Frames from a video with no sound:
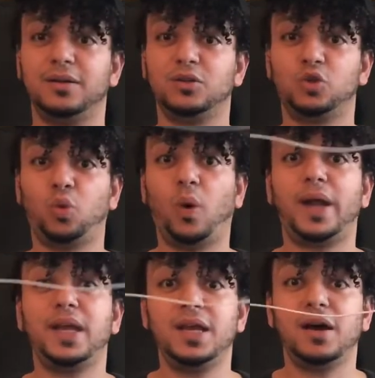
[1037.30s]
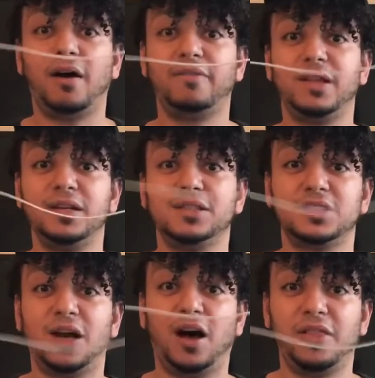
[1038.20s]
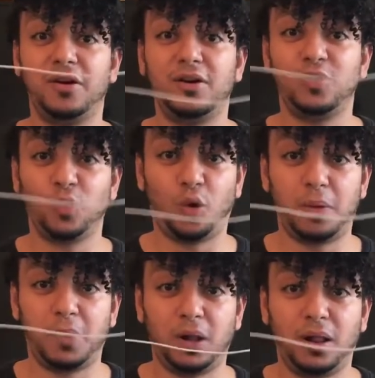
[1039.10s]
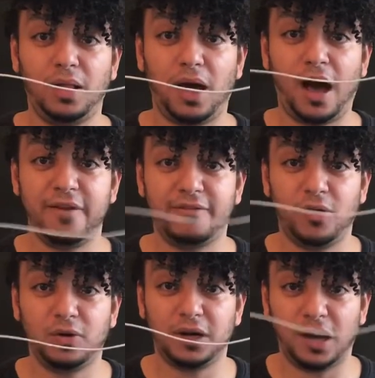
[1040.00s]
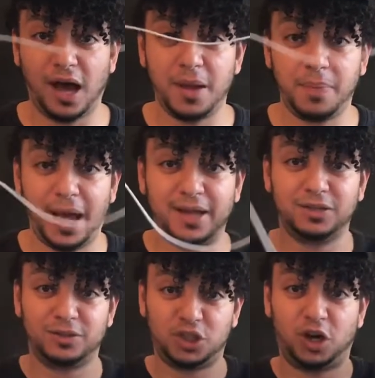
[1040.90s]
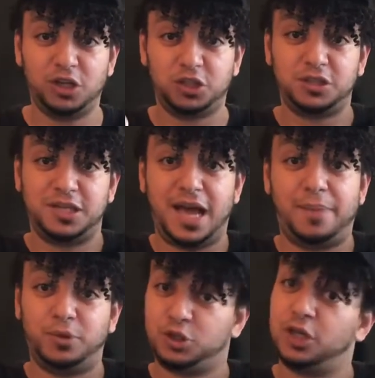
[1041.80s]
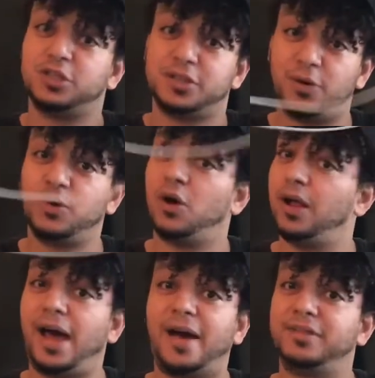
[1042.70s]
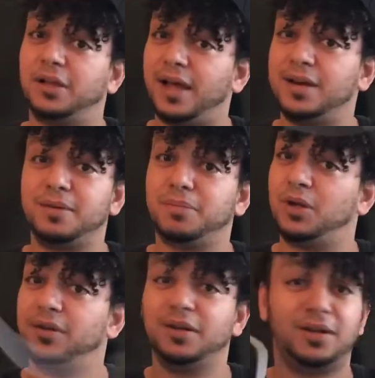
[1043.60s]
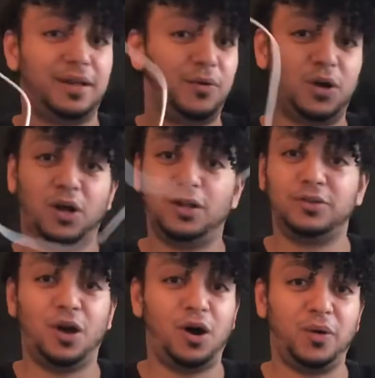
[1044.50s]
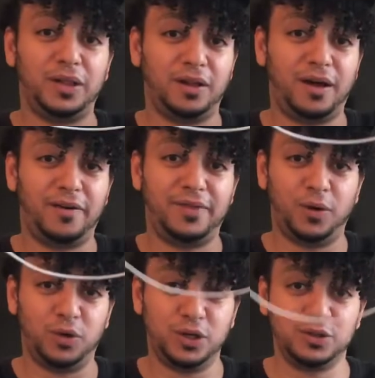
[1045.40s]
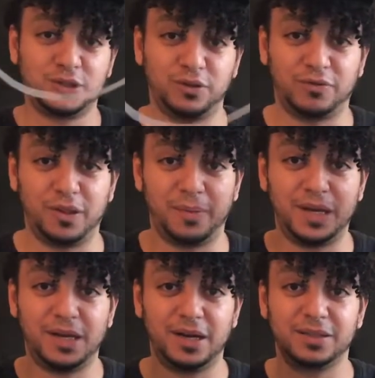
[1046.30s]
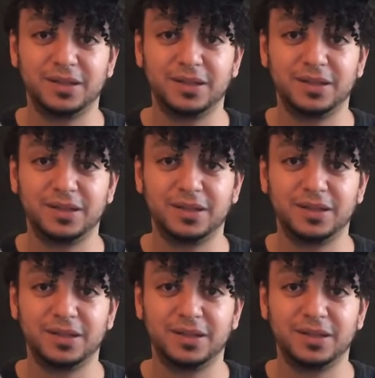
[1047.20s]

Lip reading: 20 of these other normal iPhone and iPad chargers, the Apple chargers that we all have, the lightning bolt that we all know and love, that we're used to for the many years,